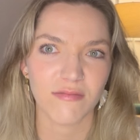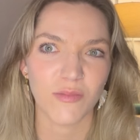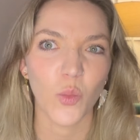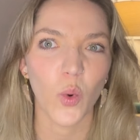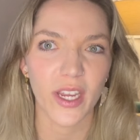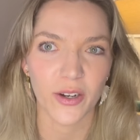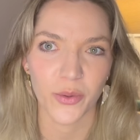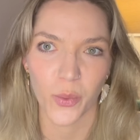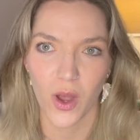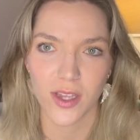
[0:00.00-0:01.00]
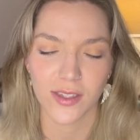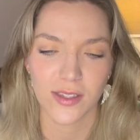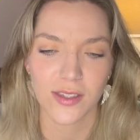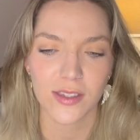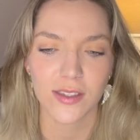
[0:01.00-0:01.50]
weird
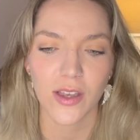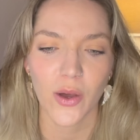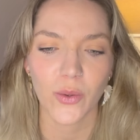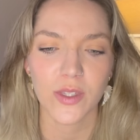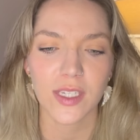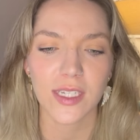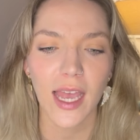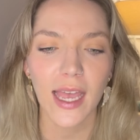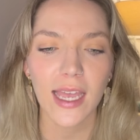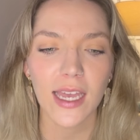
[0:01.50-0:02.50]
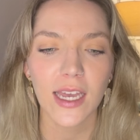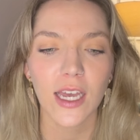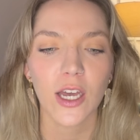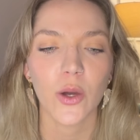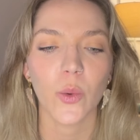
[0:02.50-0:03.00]
ones. So today
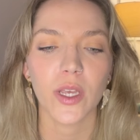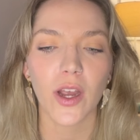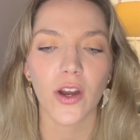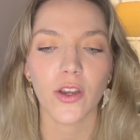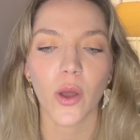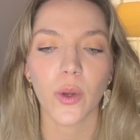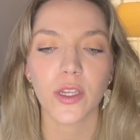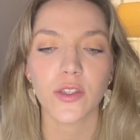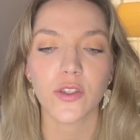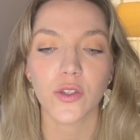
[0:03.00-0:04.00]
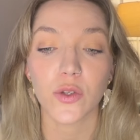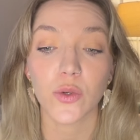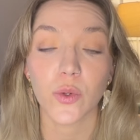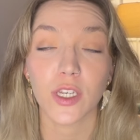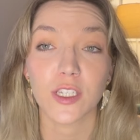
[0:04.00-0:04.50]
we are going
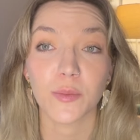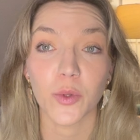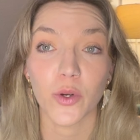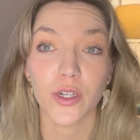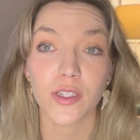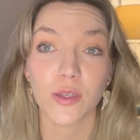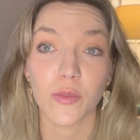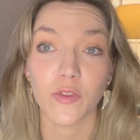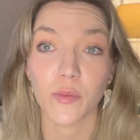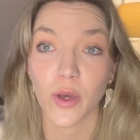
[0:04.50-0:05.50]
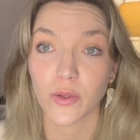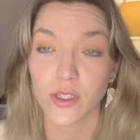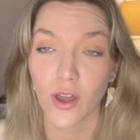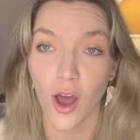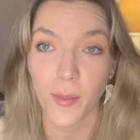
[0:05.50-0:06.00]
to explore some of the
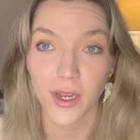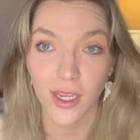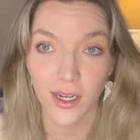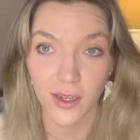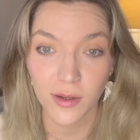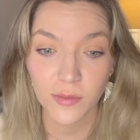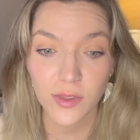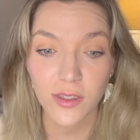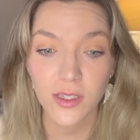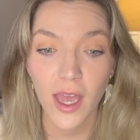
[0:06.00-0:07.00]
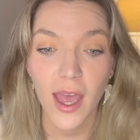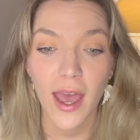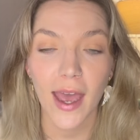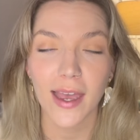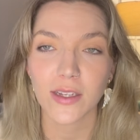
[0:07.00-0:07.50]
most common idioms,
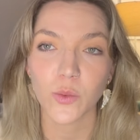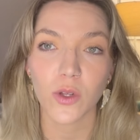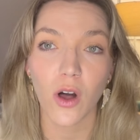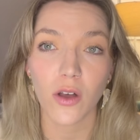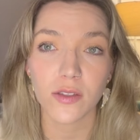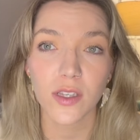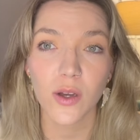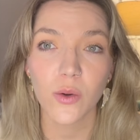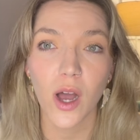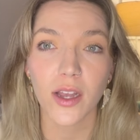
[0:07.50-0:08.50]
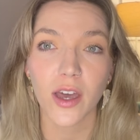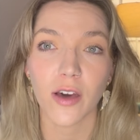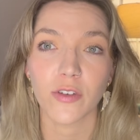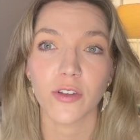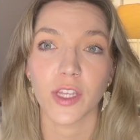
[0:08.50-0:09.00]
and we'll also
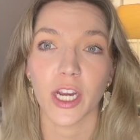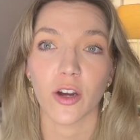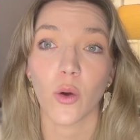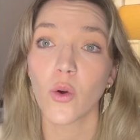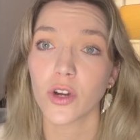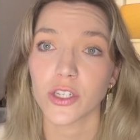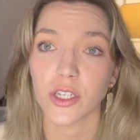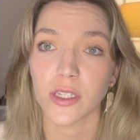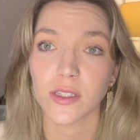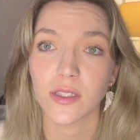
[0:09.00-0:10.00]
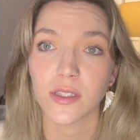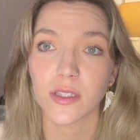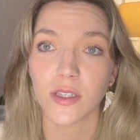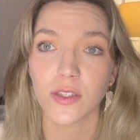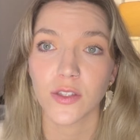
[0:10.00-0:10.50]
uncover their
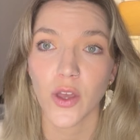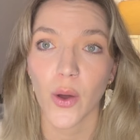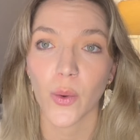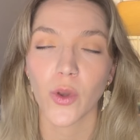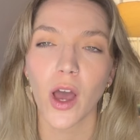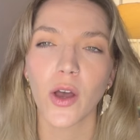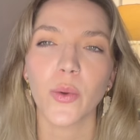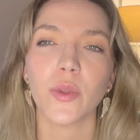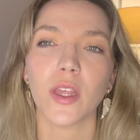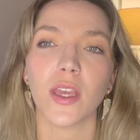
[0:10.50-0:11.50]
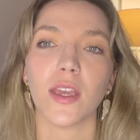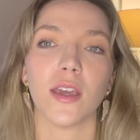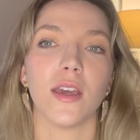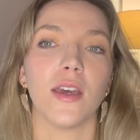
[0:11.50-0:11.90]
origins. So not only